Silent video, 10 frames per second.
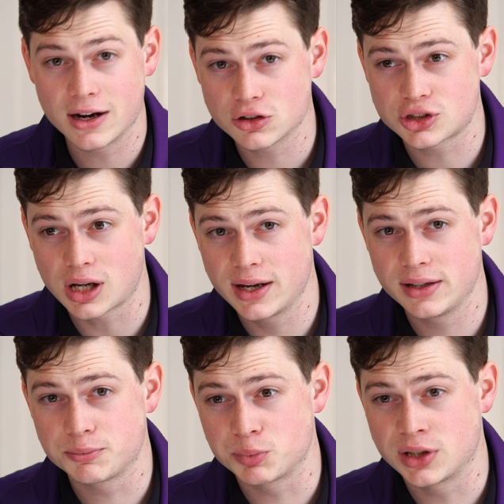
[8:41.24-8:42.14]
I got
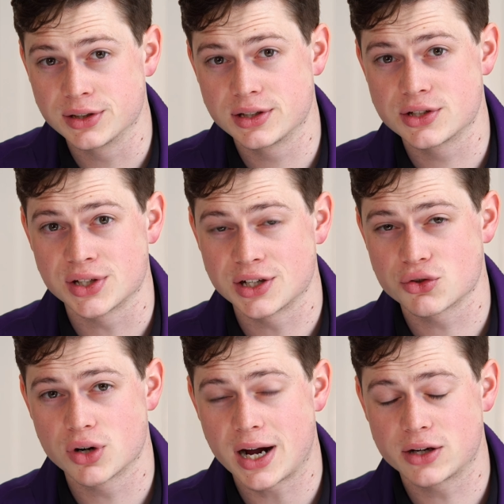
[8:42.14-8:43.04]
started because I
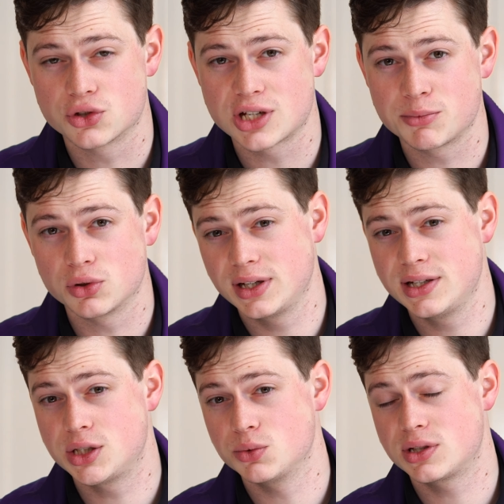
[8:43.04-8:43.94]
saw a guy called Samuel
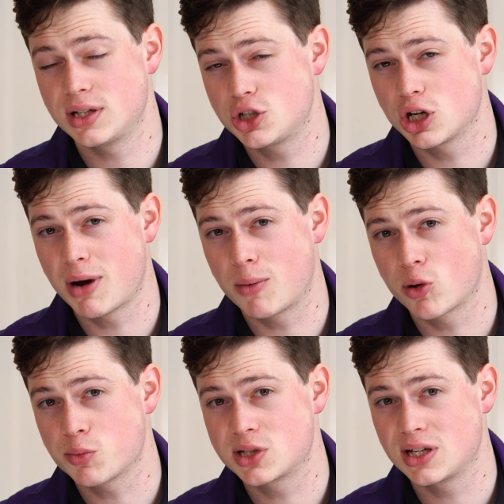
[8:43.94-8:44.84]
Leeds who was teaching about
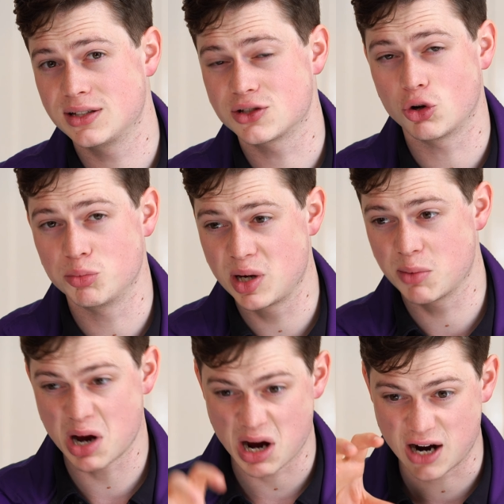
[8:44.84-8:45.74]
property and told me
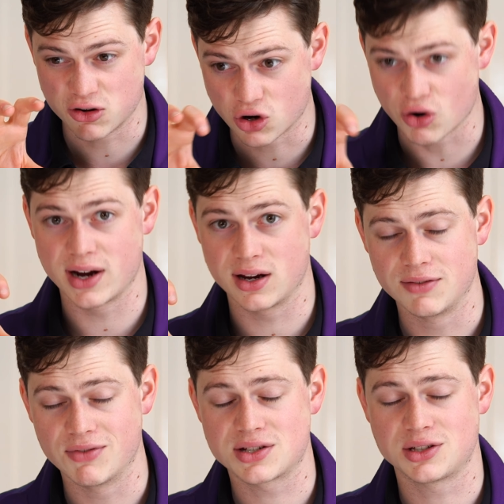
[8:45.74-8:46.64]
about how great
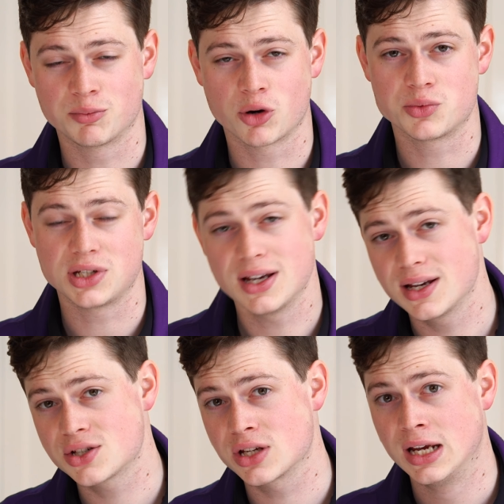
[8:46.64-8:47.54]
investing in property
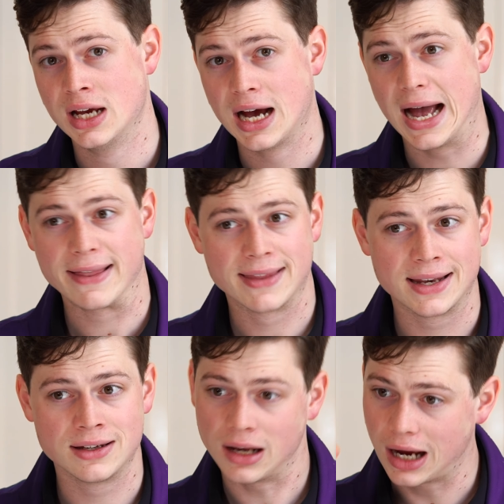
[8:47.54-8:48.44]
is, and
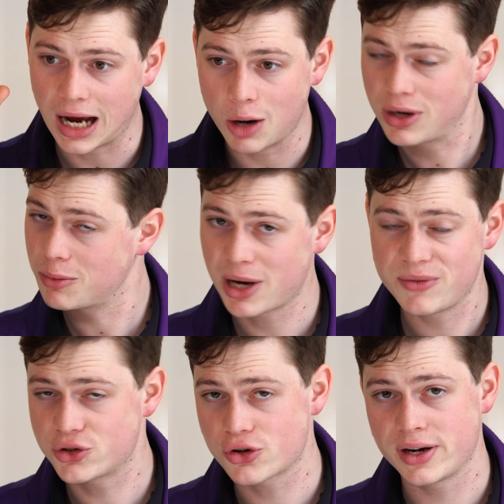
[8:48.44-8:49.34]
then I went and paid
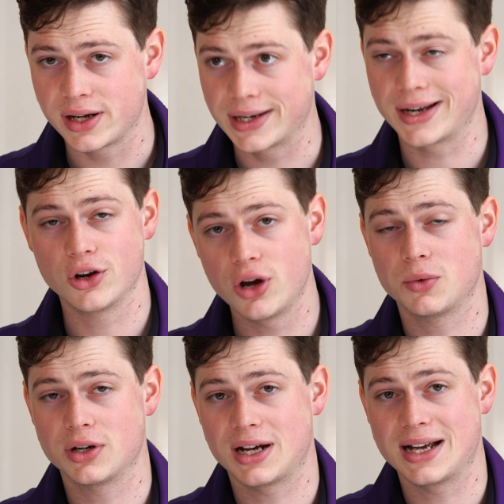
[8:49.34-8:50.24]
for training, and I learned
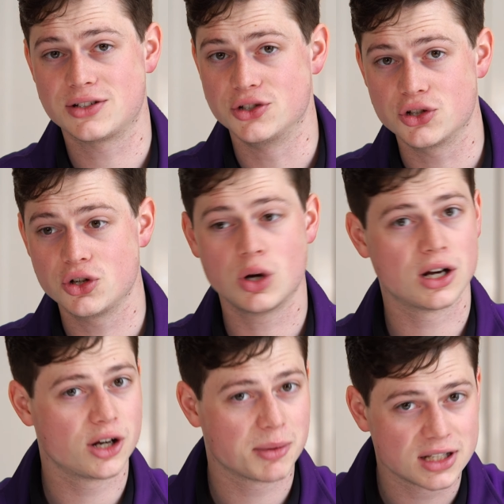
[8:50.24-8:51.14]
what I had to do. I
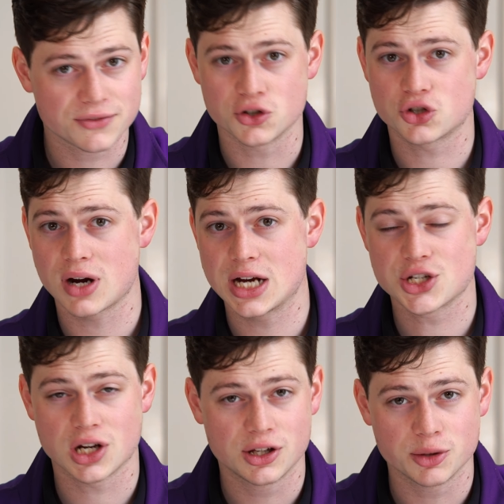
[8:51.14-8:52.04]
learned about the different
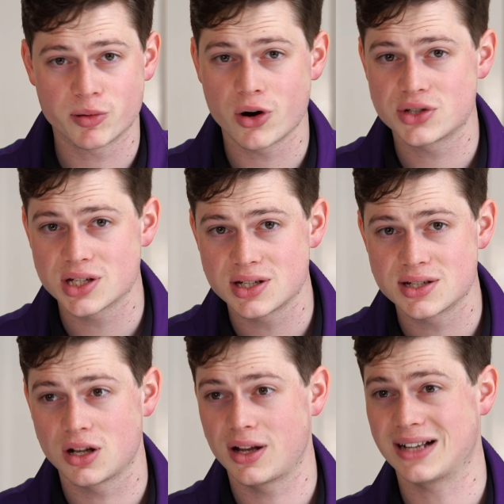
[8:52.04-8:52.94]
strategies. I learned the
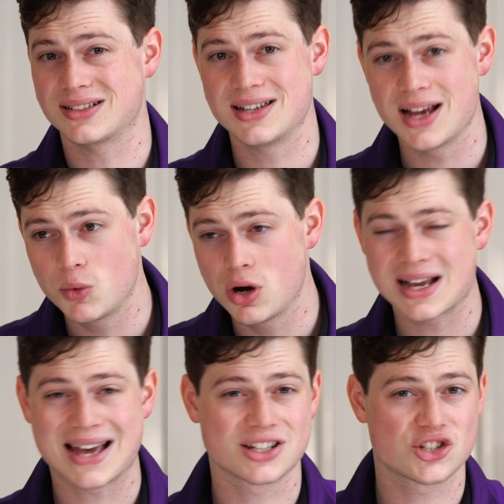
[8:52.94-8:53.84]
processes. I learned how to network,
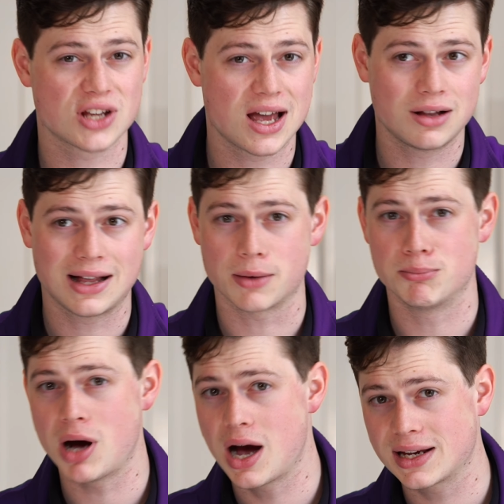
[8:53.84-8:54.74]
how to sell, how to
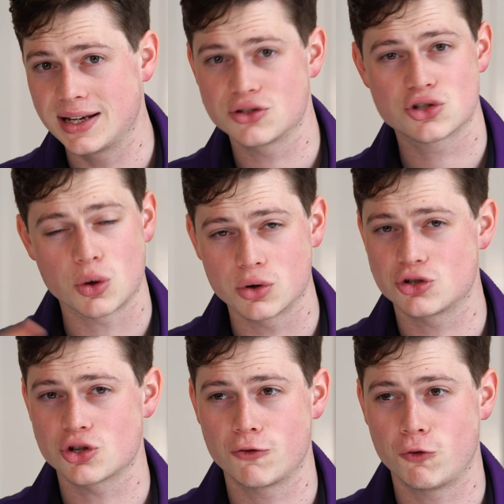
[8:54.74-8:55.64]
market, so on and
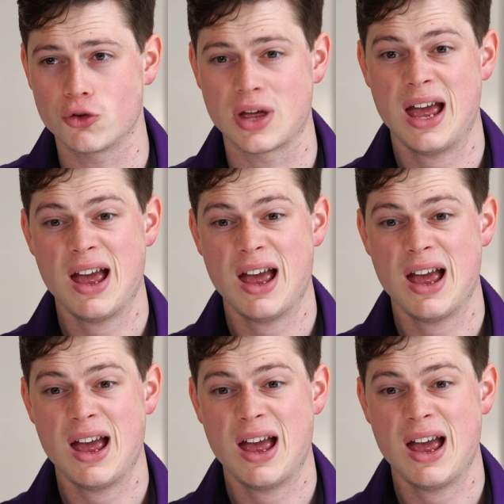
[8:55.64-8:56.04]
so forth,